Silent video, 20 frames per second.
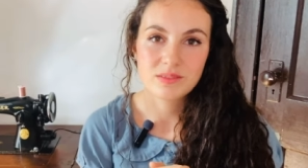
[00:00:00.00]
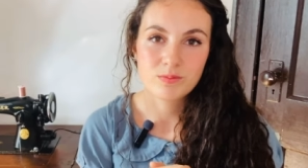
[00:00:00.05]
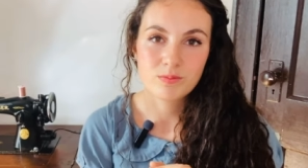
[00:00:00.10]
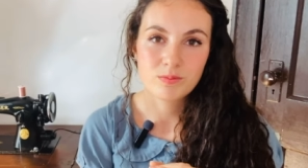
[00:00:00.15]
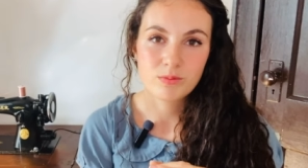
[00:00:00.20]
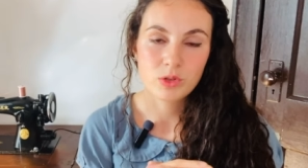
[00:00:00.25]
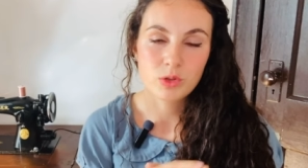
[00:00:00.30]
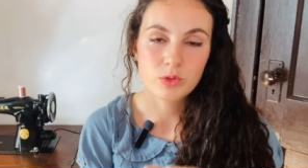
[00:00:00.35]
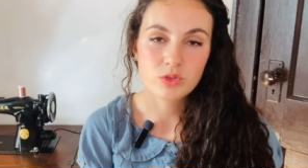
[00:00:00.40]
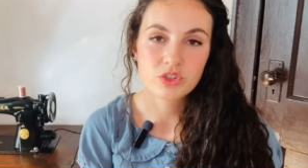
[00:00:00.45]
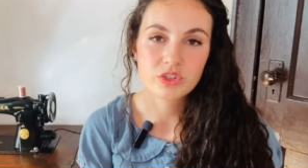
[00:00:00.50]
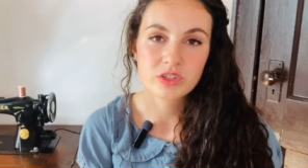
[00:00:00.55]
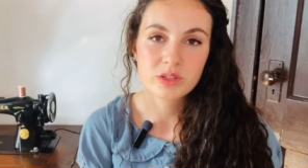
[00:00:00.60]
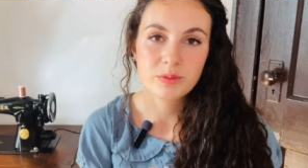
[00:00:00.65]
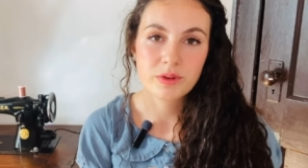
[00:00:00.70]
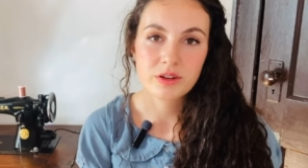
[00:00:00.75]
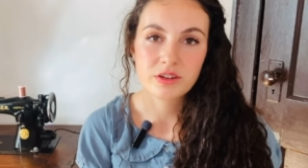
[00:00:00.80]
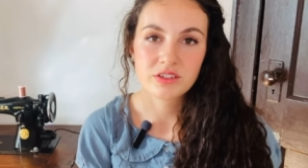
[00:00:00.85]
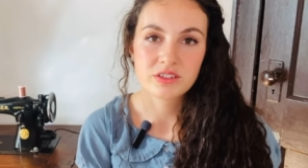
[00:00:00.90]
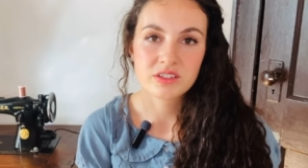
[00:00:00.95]
usually
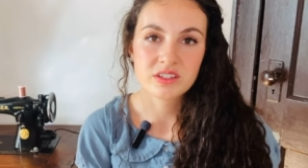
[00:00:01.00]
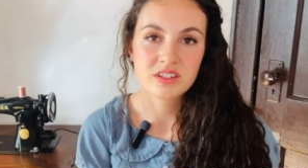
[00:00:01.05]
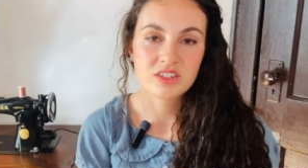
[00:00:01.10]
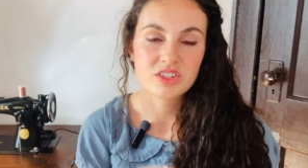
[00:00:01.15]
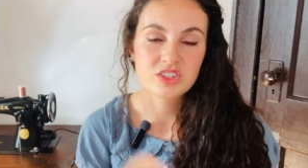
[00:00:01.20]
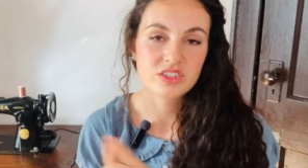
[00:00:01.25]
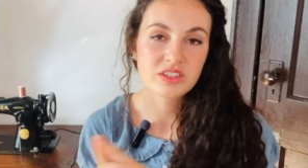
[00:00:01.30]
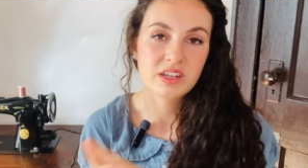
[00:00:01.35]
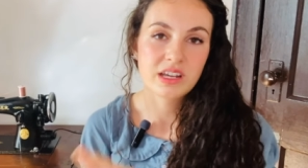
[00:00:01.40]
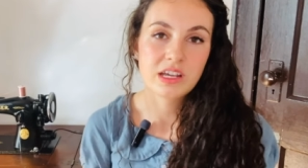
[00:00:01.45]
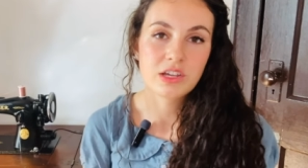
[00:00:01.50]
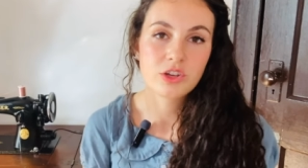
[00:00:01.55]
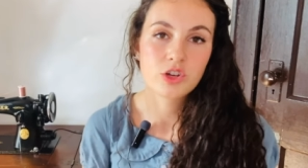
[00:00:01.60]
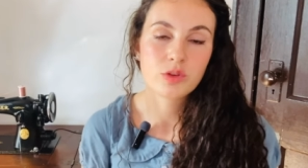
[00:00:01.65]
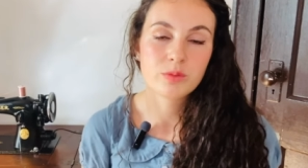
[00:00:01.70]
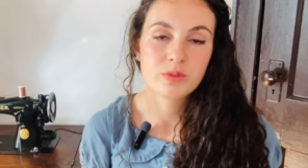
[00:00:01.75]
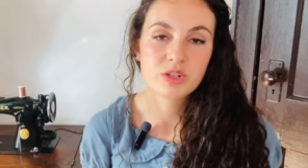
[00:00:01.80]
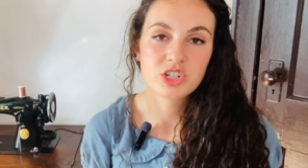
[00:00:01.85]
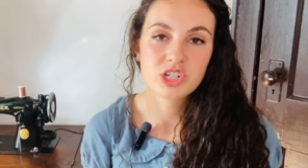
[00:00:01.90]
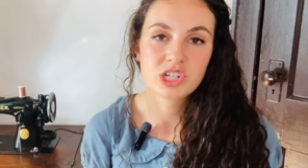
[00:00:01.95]
better to just take your
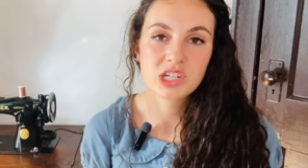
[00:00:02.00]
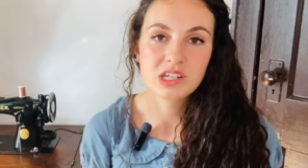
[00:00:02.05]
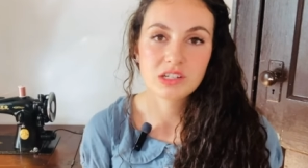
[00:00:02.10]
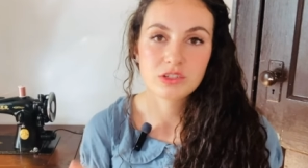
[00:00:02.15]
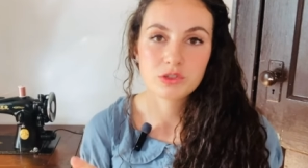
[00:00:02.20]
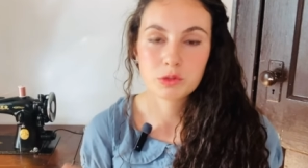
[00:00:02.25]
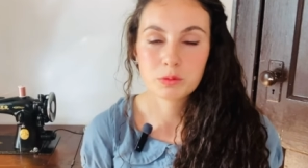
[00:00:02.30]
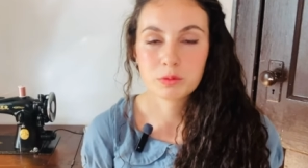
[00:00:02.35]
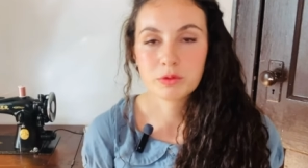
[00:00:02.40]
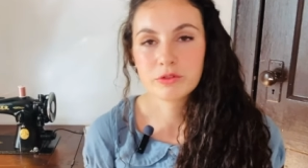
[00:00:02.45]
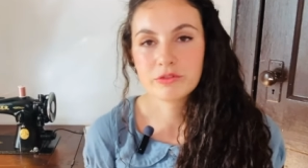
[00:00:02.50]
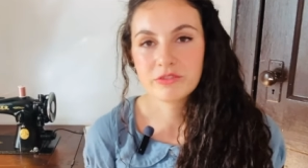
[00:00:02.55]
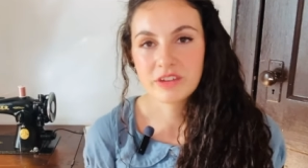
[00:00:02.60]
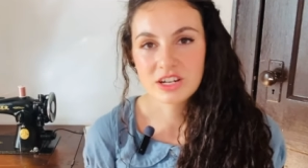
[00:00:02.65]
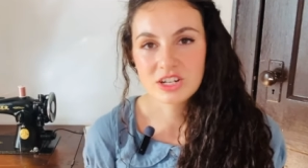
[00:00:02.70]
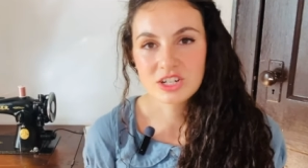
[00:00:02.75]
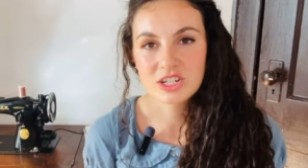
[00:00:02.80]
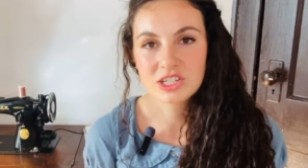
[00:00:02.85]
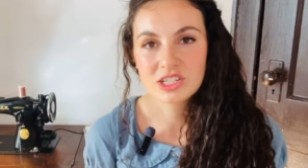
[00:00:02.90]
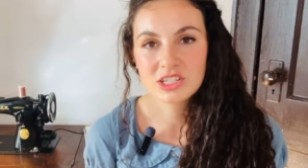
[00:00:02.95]
machine to a
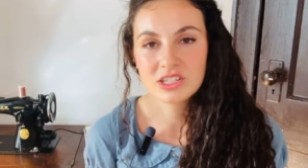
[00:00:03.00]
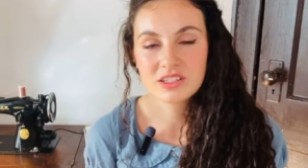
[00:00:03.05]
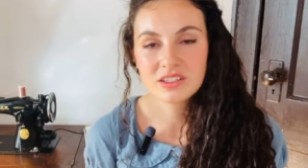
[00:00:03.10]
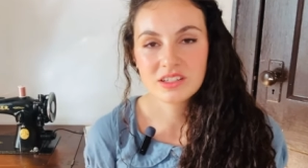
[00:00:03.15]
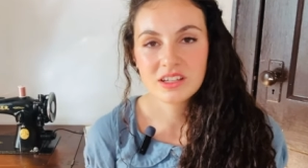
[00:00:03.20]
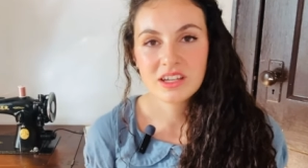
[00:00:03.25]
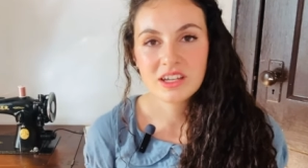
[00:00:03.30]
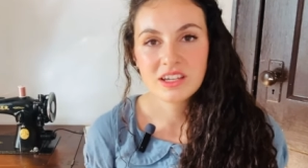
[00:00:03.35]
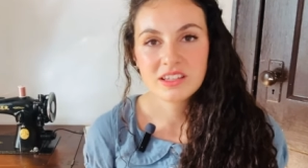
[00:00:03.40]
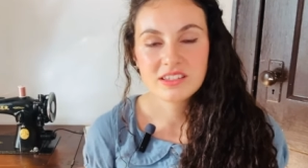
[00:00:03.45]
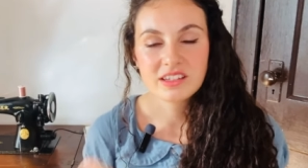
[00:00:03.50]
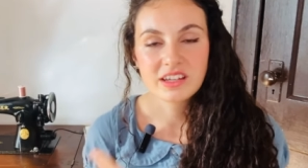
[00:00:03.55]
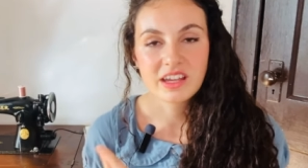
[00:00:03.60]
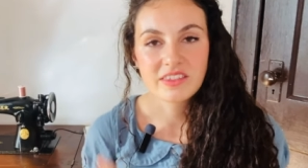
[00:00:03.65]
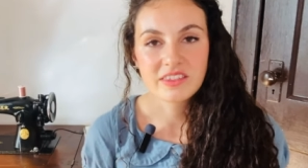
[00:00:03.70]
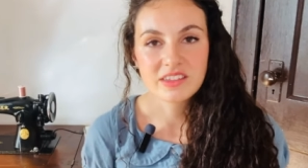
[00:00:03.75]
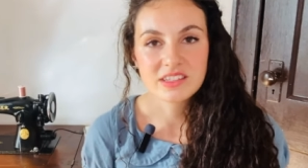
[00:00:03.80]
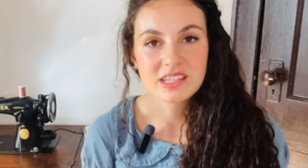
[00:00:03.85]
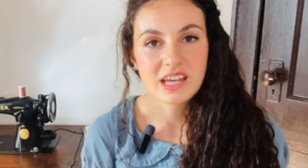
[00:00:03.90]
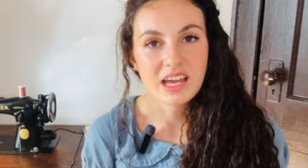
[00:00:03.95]
professional to get
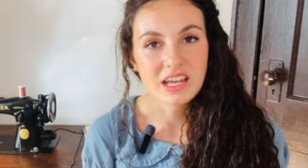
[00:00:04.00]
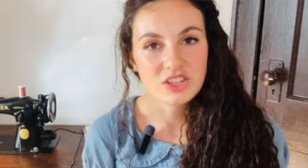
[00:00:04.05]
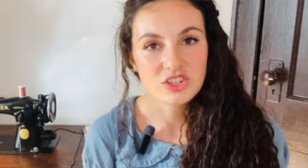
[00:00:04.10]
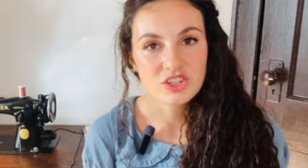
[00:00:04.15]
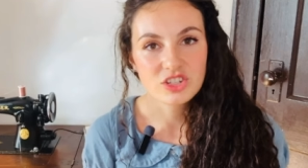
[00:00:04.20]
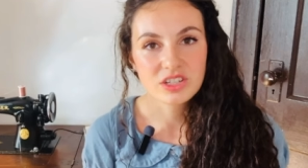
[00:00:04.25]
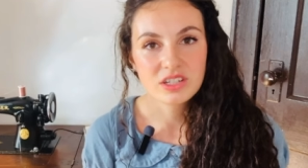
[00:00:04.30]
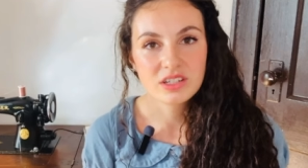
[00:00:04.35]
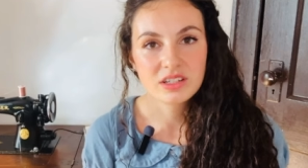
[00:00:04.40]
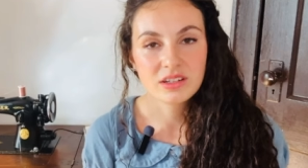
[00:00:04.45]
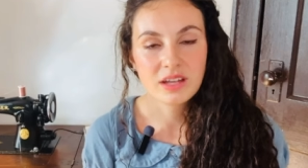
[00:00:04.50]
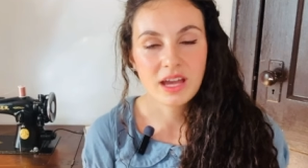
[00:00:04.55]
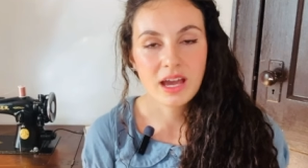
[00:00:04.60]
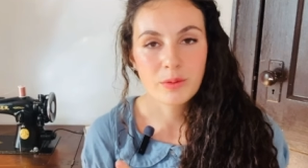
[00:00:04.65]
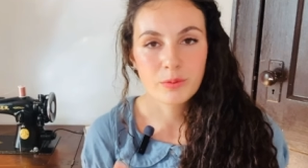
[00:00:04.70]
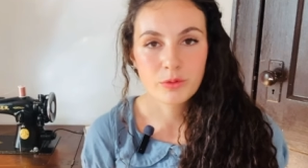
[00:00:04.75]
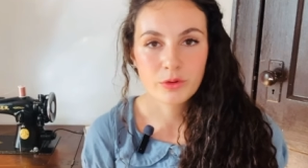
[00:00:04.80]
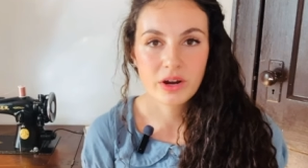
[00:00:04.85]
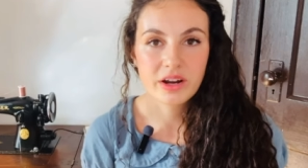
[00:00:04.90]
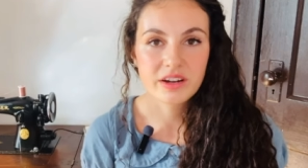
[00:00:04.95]
the tension
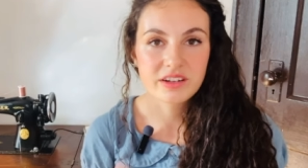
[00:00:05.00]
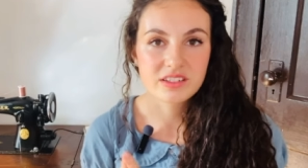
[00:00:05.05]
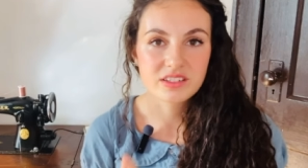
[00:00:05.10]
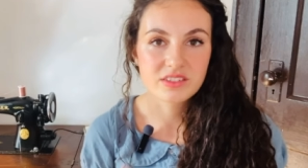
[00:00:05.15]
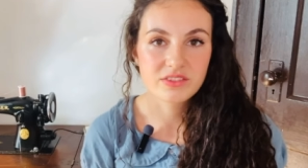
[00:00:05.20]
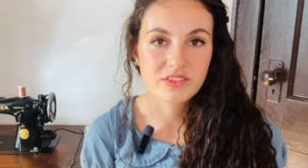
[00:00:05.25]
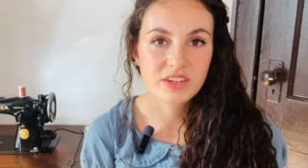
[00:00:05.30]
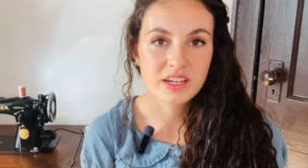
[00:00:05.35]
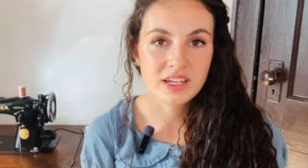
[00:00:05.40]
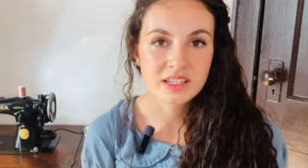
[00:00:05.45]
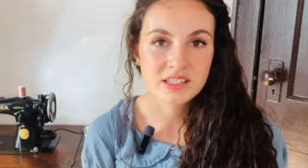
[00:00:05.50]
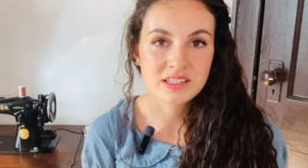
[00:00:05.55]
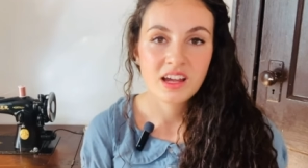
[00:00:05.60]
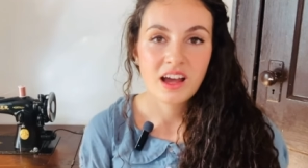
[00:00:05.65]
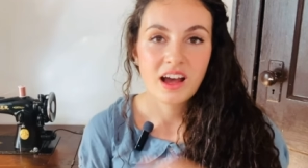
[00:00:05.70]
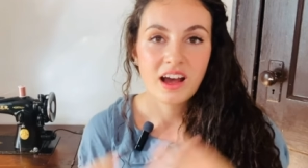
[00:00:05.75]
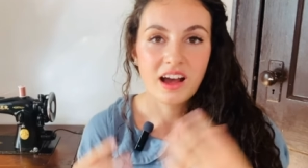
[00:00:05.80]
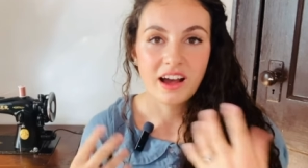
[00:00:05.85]
apparatus fixed.